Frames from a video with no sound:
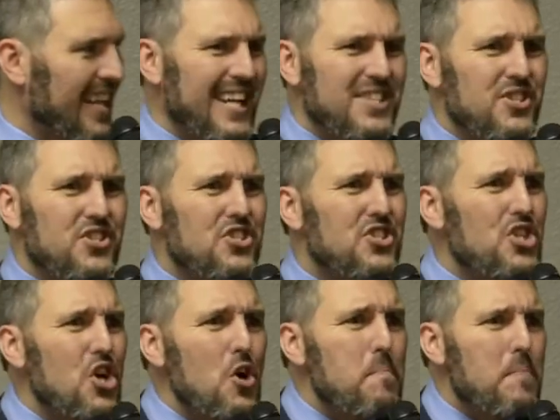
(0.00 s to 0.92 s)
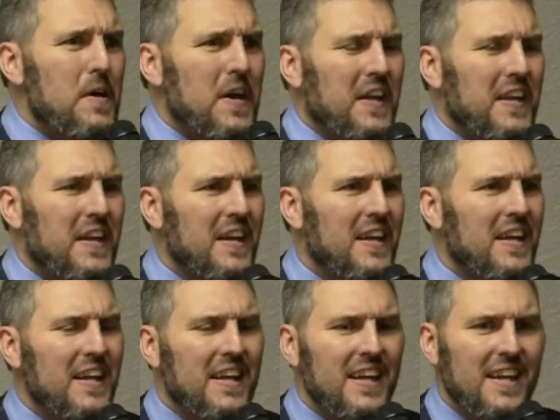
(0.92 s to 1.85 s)
that. It's stupid. Yep.
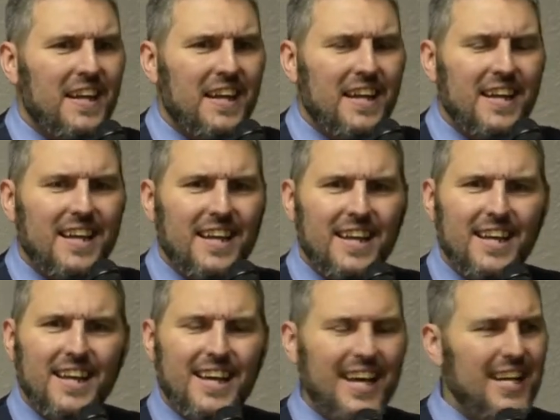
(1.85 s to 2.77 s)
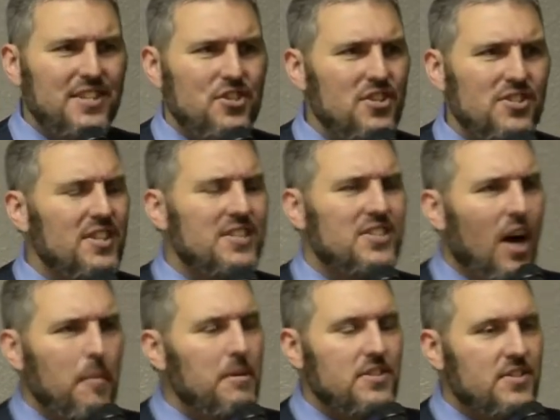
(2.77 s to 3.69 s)
It's just the
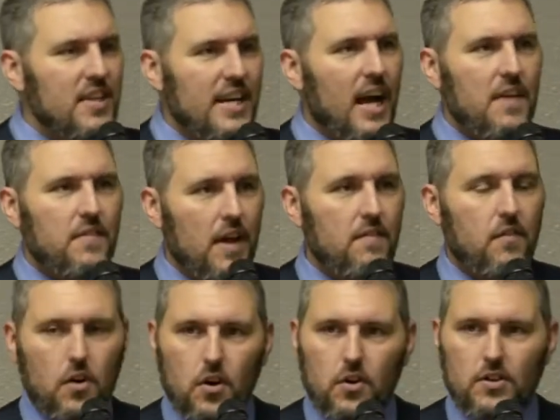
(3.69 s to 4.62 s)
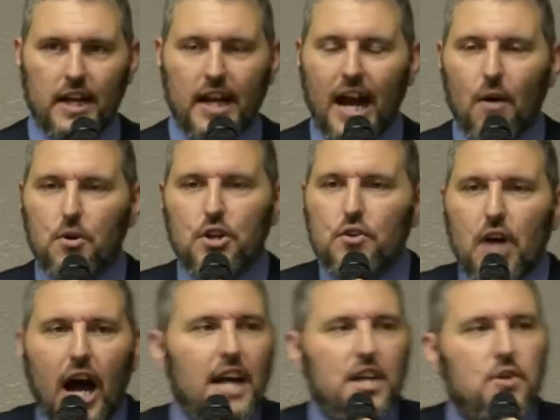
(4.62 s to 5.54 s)
dumbest thing I've ever heard. Like, how are you?
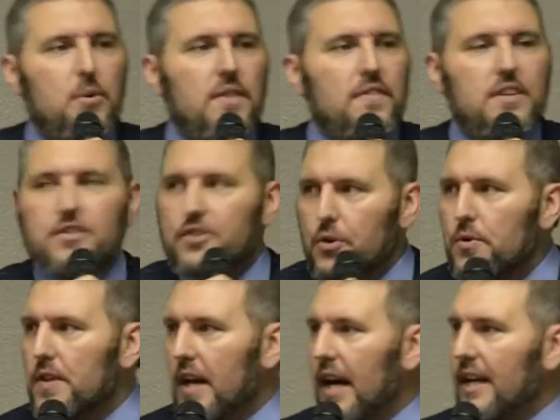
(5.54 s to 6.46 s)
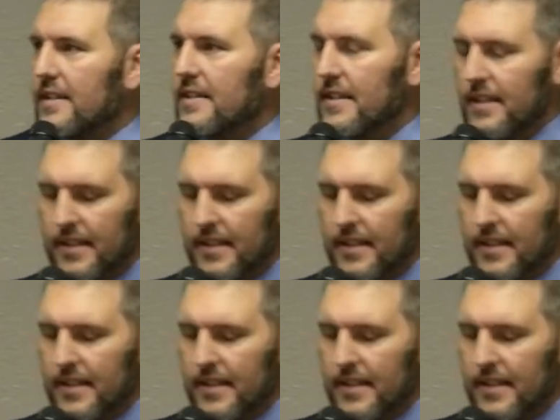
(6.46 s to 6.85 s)
How do you even do that?